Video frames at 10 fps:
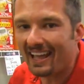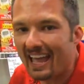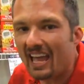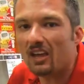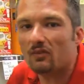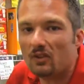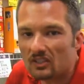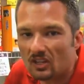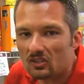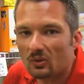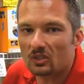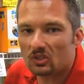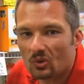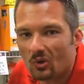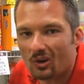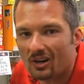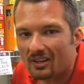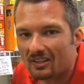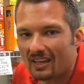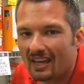a visit to a store
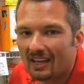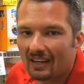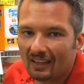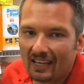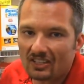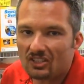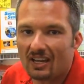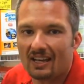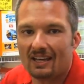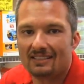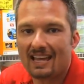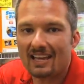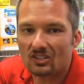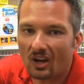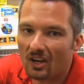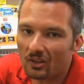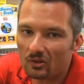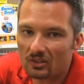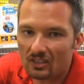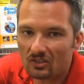that lets you test all
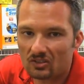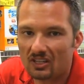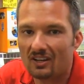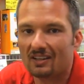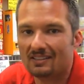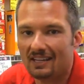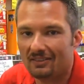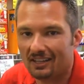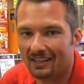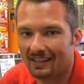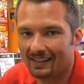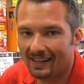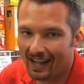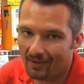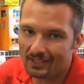those things you see on TV. I'm